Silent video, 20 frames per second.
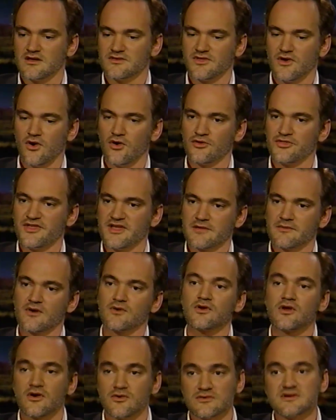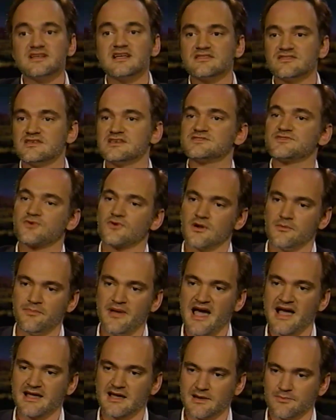the whole thing about, no, get this for a
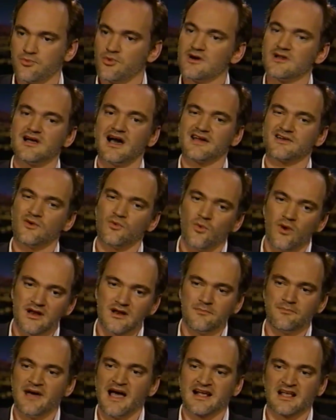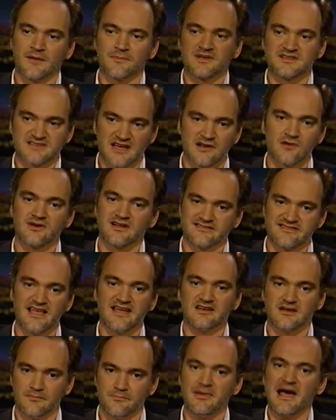backup. Well, I don't want to back up because I don't
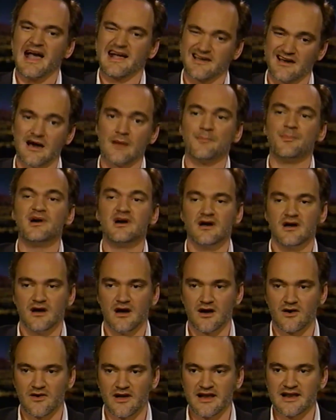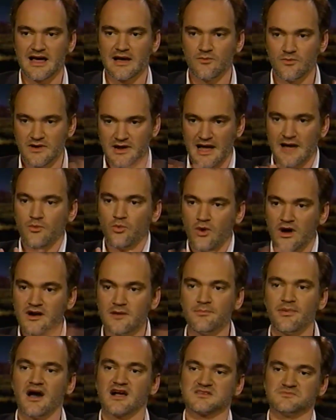intend to back up. All right, I want
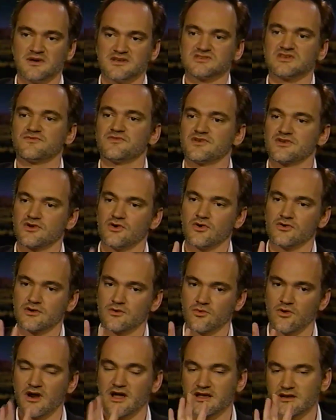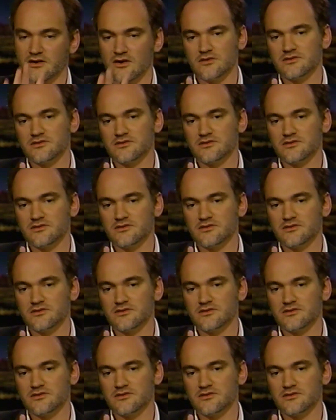to box myself in a corner where I can